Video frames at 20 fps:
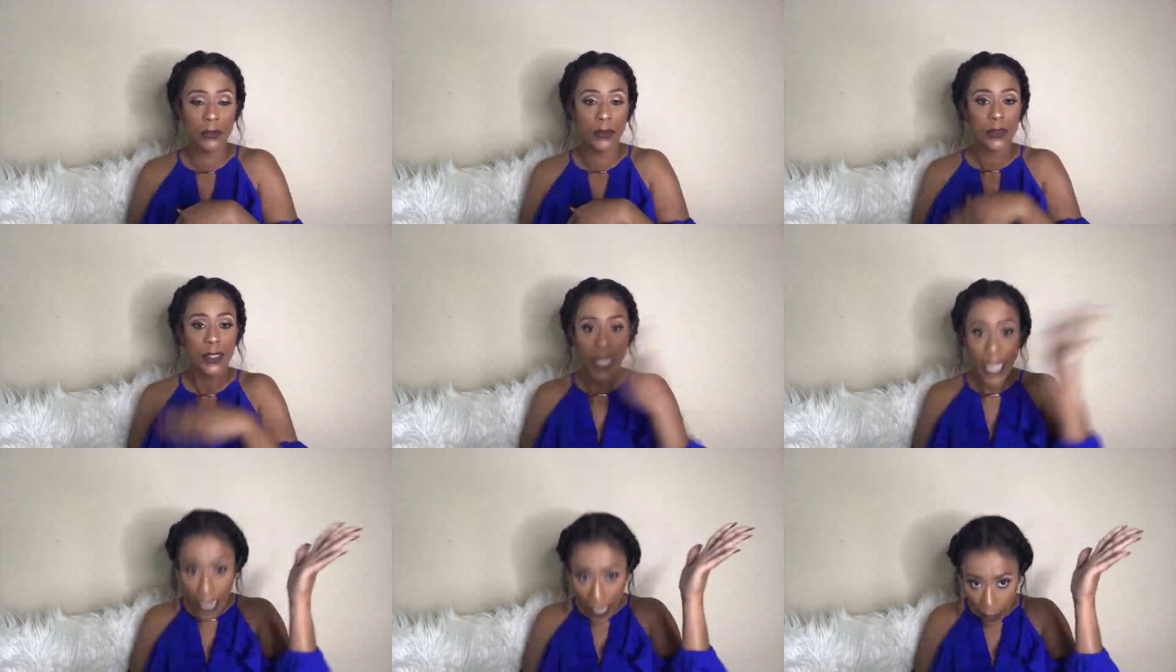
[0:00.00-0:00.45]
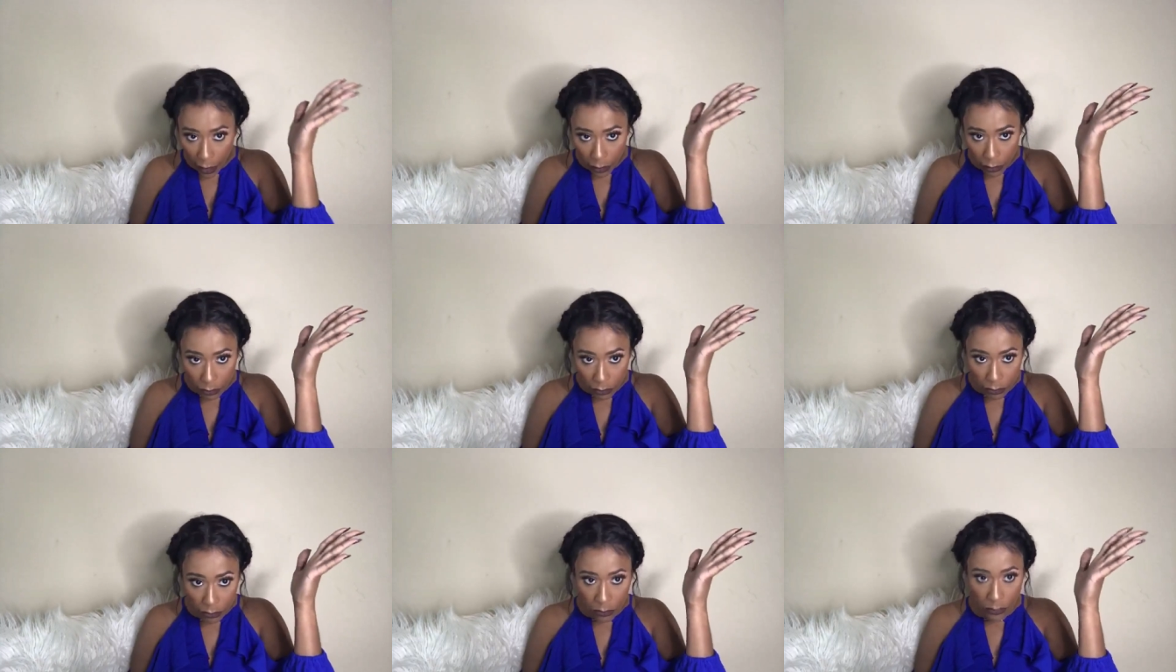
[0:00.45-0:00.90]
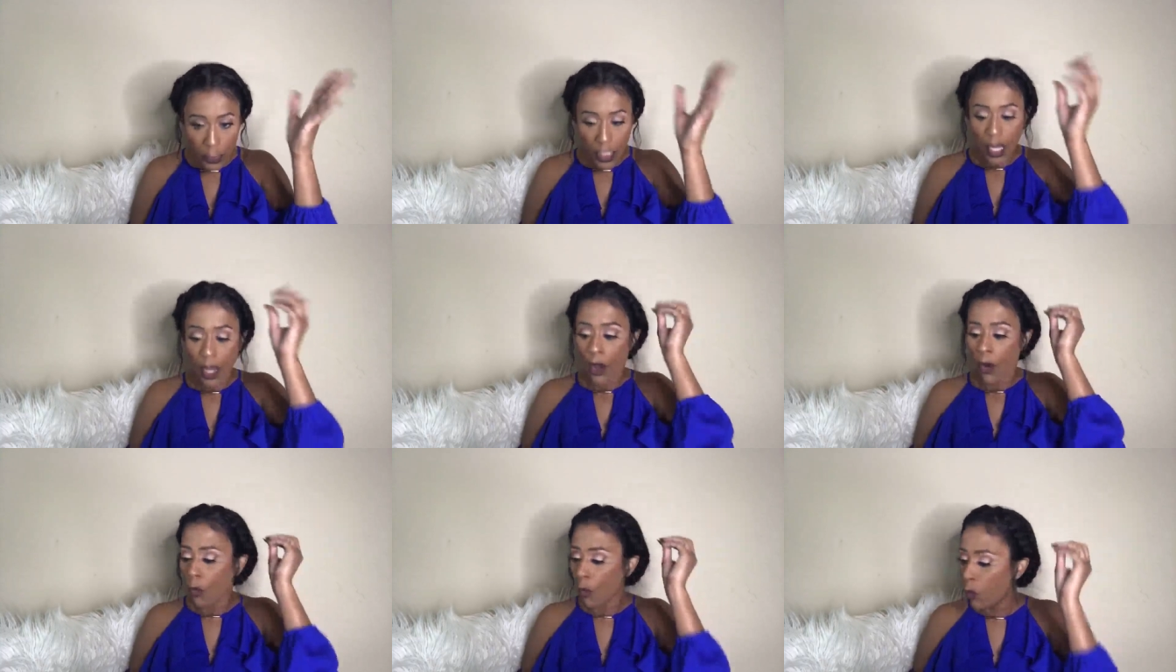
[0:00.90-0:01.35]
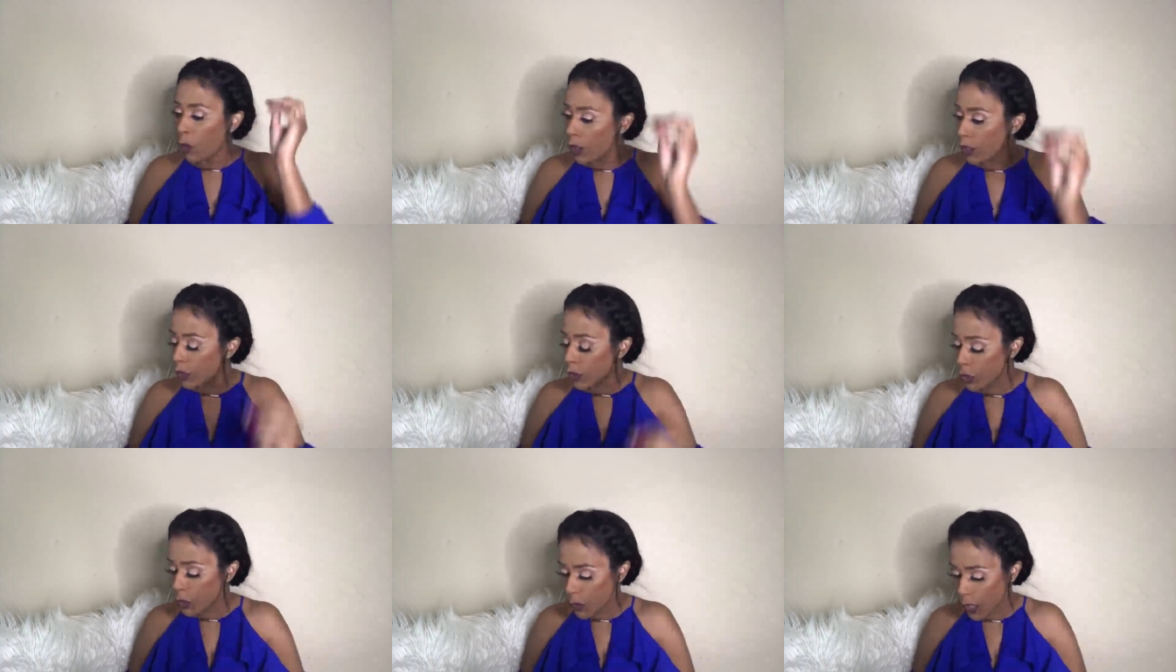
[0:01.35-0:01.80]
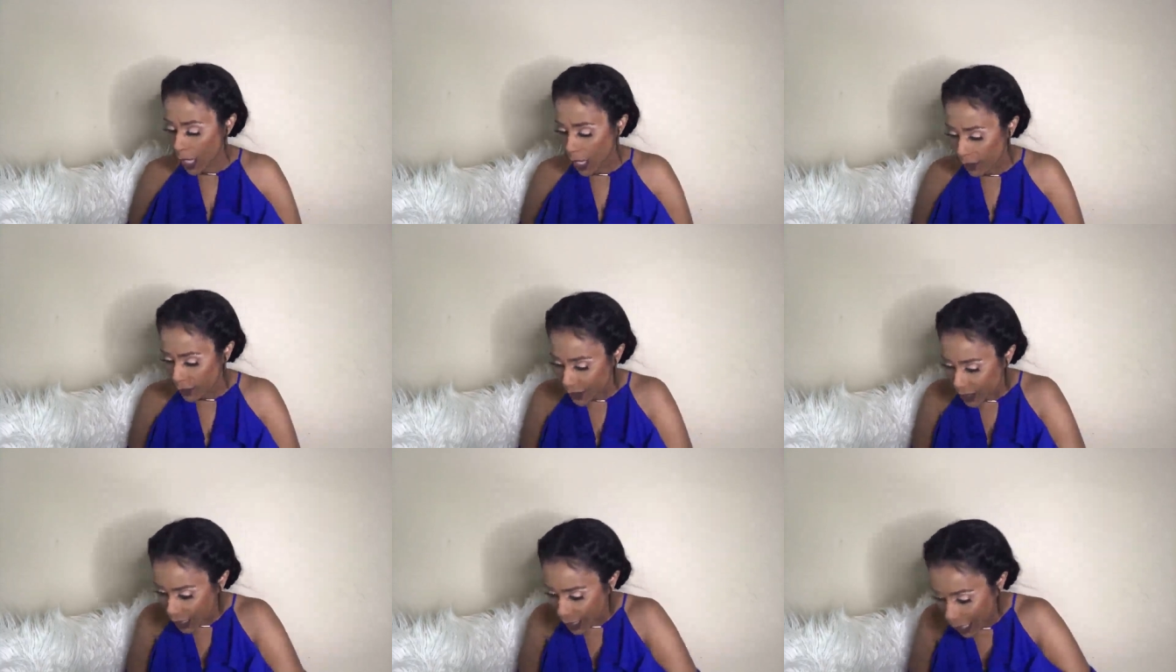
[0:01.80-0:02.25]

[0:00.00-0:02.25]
Now, will you have to